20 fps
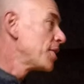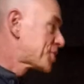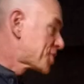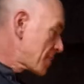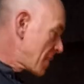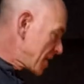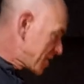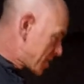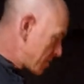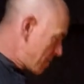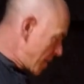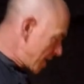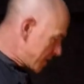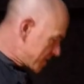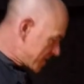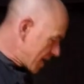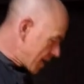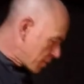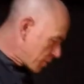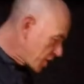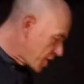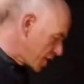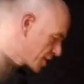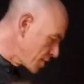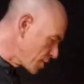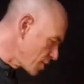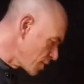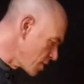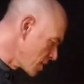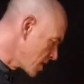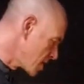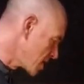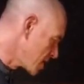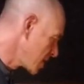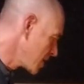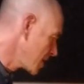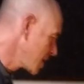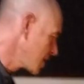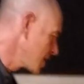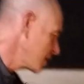to make the bed down here,
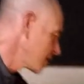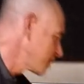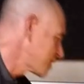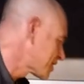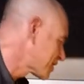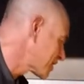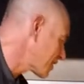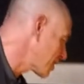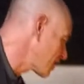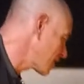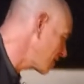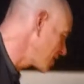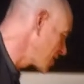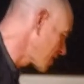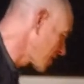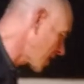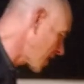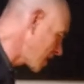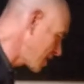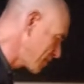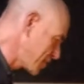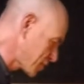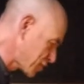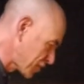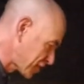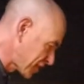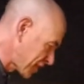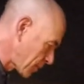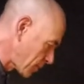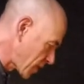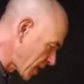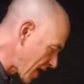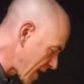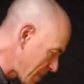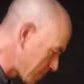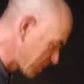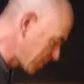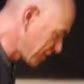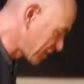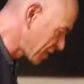it's kind of interesting what happens